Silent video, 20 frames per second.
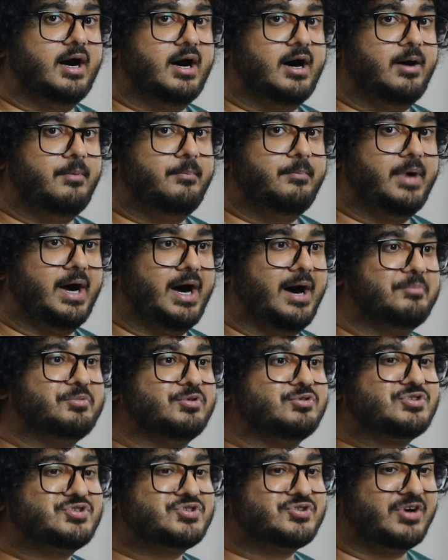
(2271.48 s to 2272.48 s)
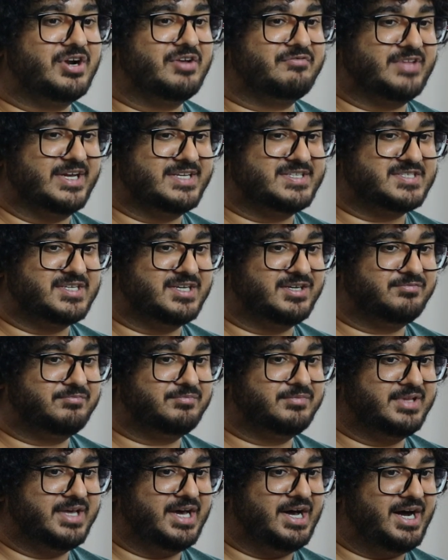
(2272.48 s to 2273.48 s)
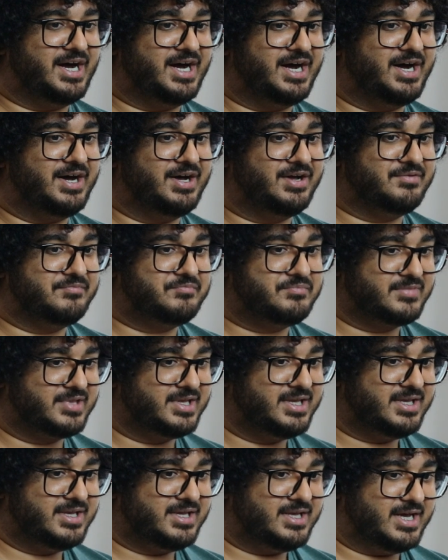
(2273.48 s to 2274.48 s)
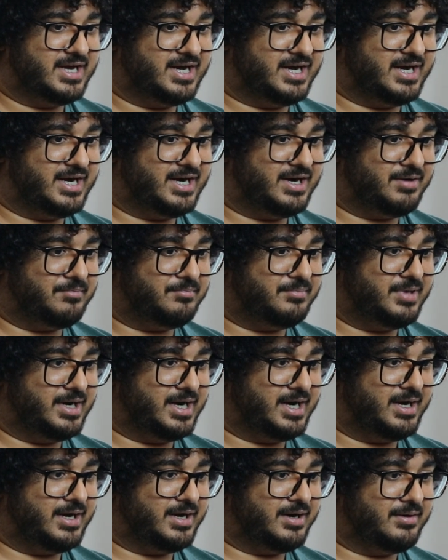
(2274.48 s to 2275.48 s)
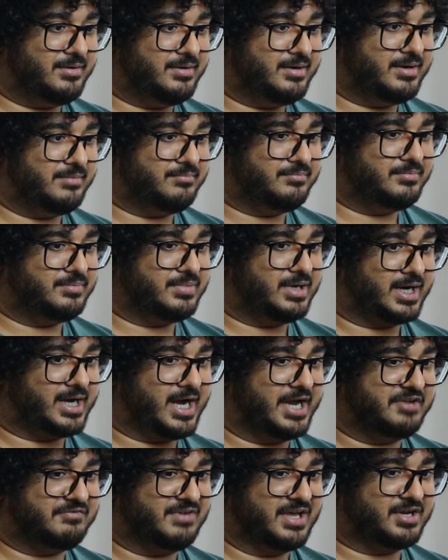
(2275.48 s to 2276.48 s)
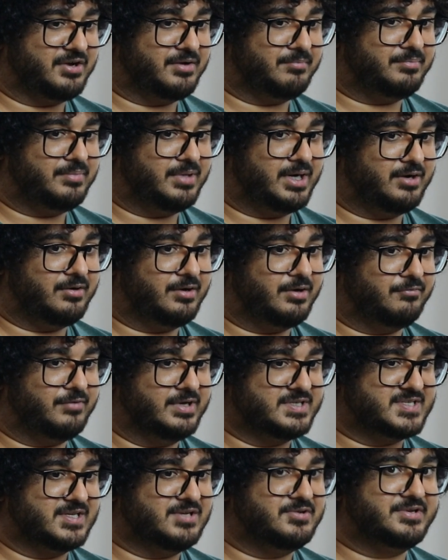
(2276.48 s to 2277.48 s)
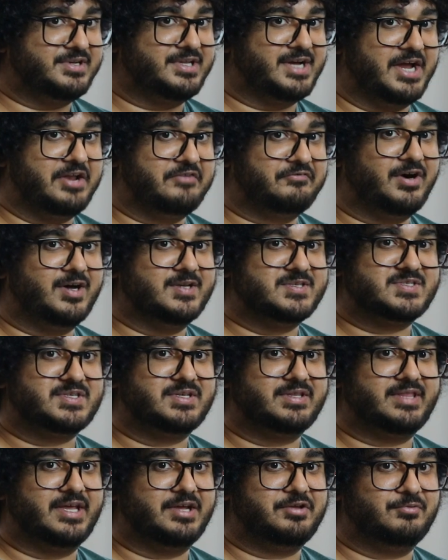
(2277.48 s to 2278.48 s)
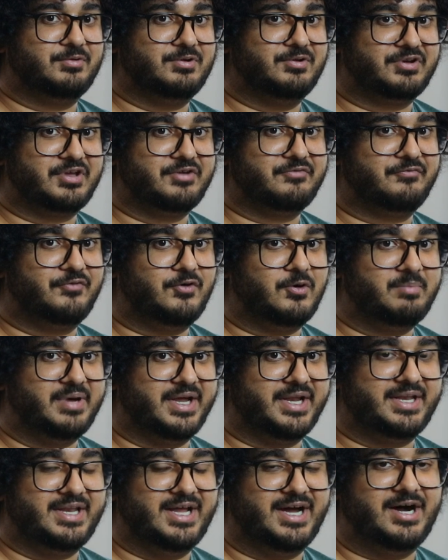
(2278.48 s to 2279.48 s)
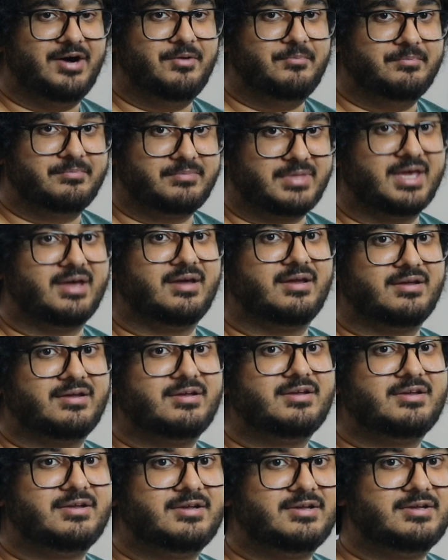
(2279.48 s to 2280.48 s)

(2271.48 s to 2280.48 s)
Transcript: I'm not sure if that's a kind of like a resolute kind of answer that you were looking for, but yeah.